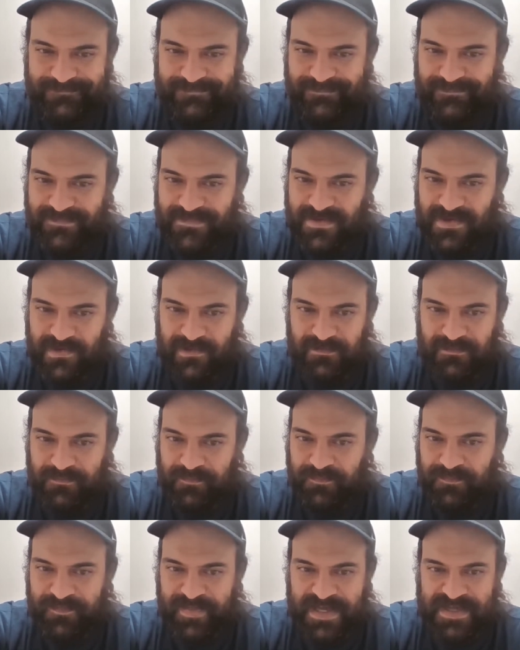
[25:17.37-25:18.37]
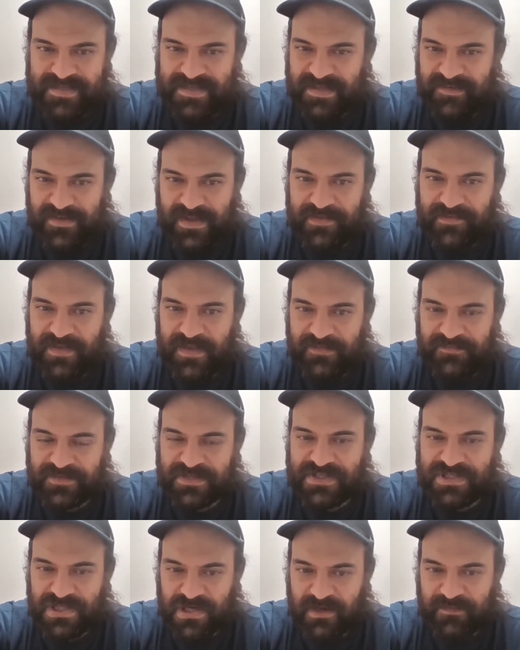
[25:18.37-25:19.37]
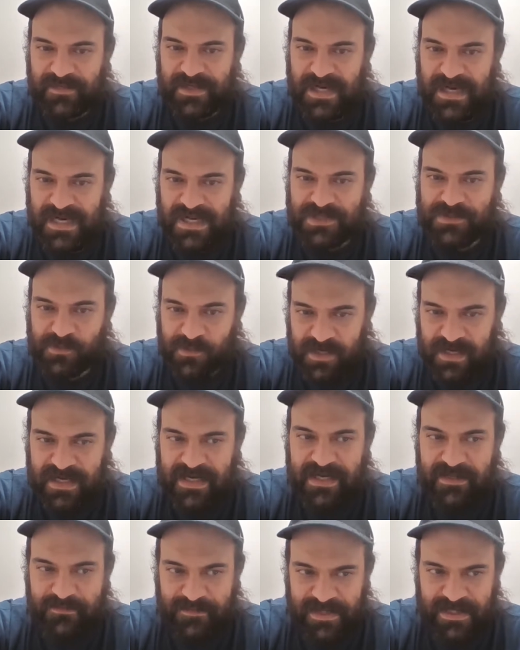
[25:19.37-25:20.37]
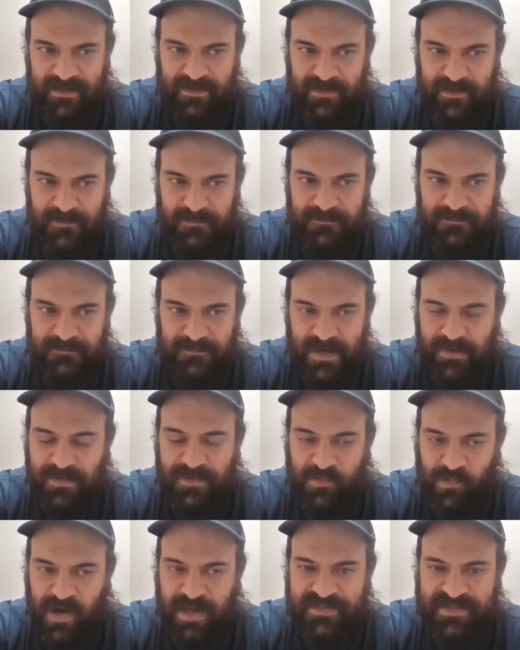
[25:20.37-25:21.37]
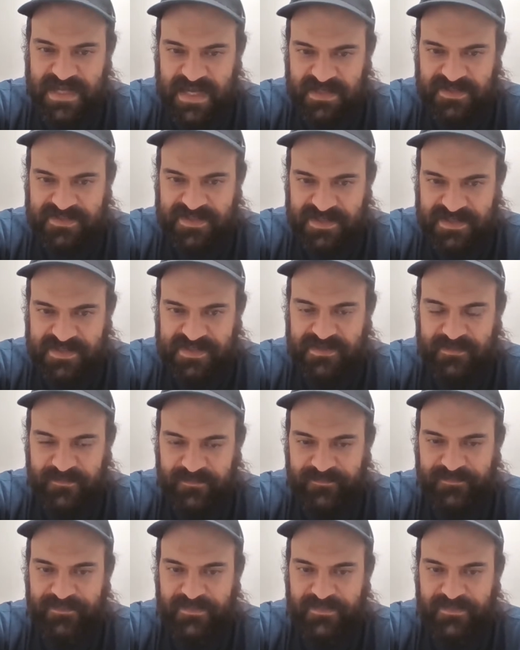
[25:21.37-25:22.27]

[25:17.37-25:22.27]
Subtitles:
no, if the sharp guys were on we're on Texas,